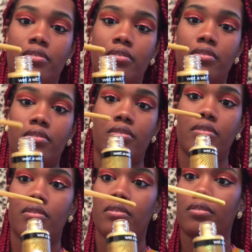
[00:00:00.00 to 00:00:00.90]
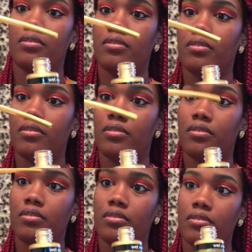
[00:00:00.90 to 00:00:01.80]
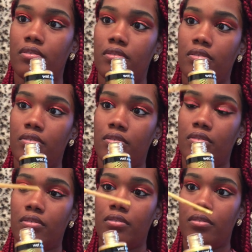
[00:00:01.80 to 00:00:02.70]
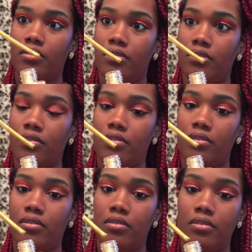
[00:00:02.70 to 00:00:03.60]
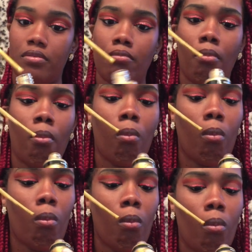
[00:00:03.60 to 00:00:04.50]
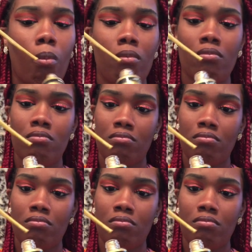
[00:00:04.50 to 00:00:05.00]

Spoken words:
Nothing is said.